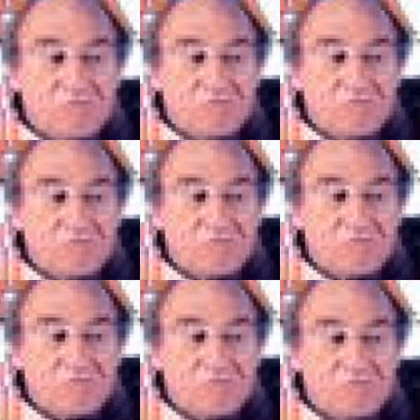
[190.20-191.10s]

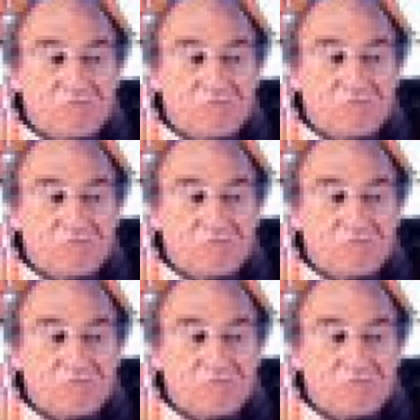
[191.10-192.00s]

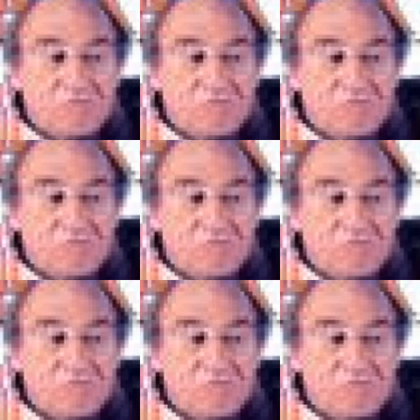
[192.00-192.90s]

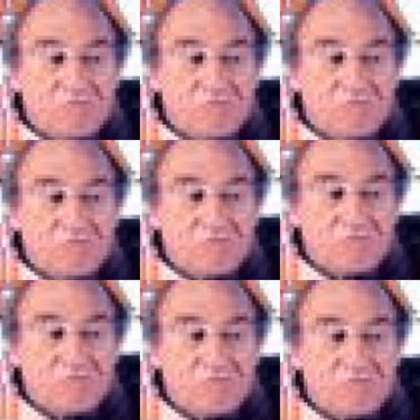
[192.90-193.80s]

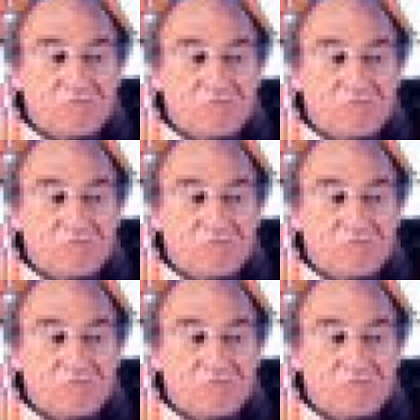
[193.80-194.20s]
(no one is talking)